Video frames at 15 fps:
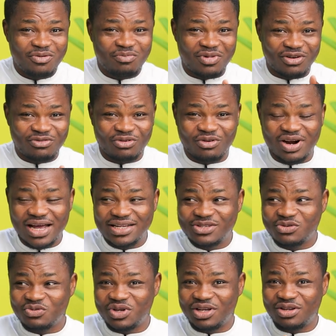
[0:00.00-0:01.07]
But for
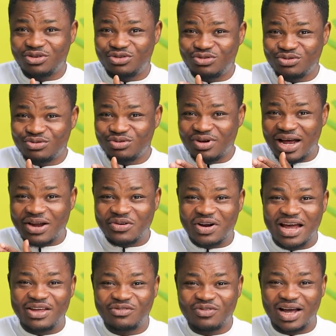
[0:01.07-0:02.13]
us, we do
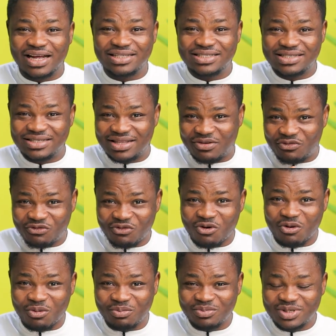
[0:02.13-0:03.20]
arrive at the
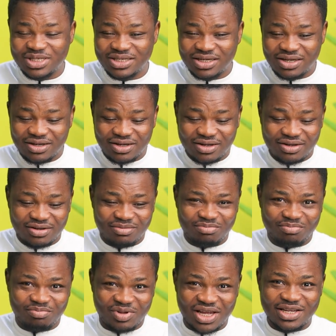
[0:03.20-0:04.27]
forms
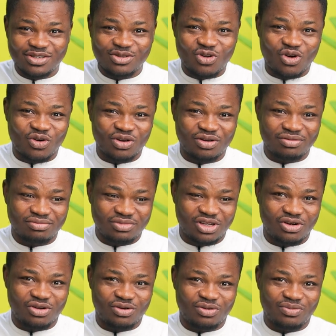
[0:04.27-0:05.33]
based on,
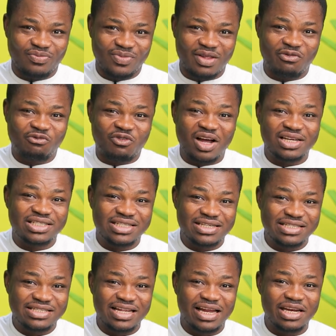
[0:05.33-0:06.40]
you know, the
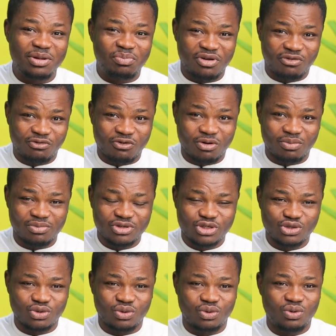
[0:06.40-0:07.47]
functions that they perform.
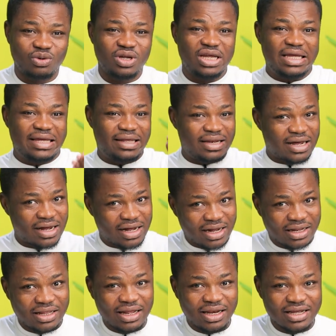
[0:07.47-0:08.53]
So in our
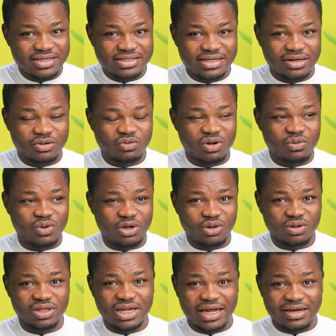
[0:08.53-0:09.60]
other lesson, when we
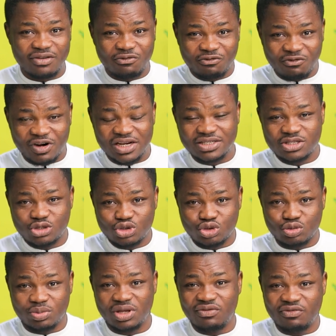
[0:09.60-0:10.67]
looked at the first
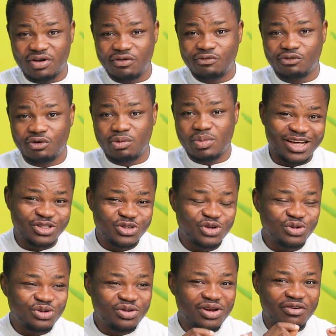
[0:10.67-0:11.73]
to be verb form, I
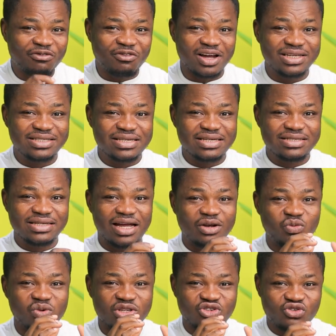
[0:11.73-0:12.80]
told you the functions
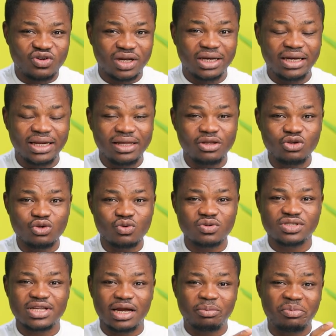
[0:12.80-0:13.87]
that we strictly
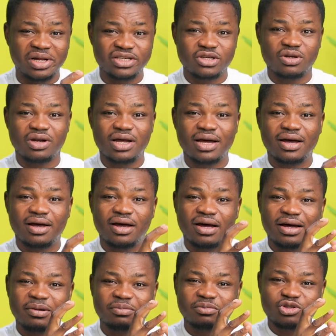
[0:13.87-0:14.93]
use that particular
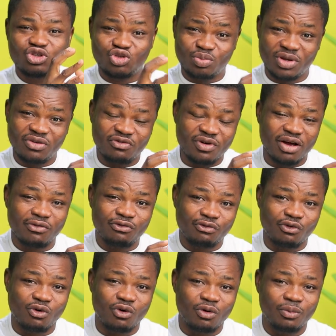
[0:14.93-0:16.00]
um, to be verb
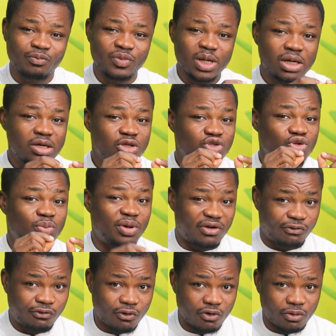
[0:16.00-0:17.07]
form to
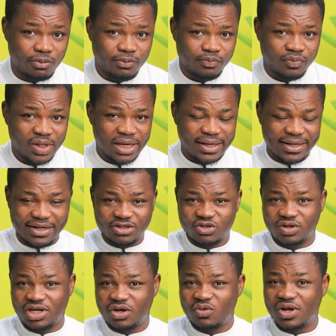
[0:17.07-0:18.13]
perform. And
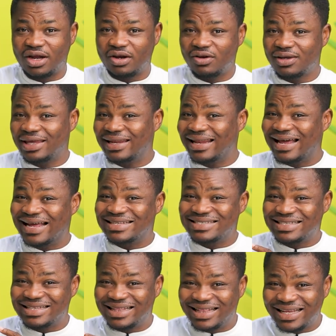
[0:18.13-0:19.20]
today we are looking
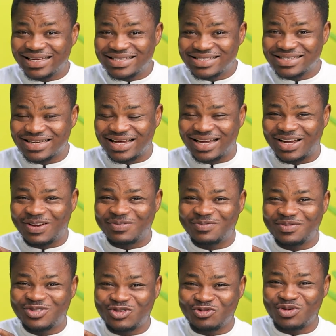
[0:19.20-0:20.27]
at this
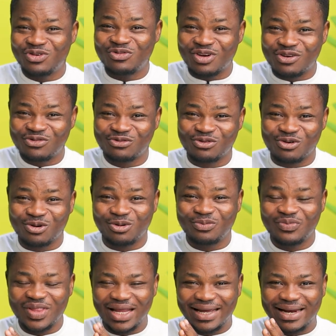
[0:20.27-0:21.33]
um, to be verb
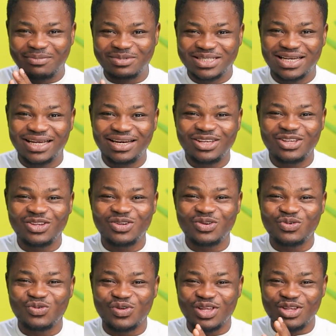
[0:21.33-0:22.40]
form, and I'm telling
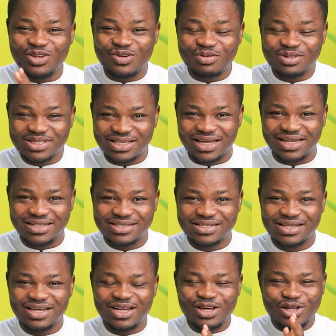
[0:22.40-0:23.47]
you, we use
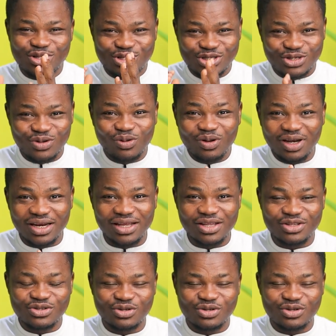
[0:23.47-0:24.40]
this solely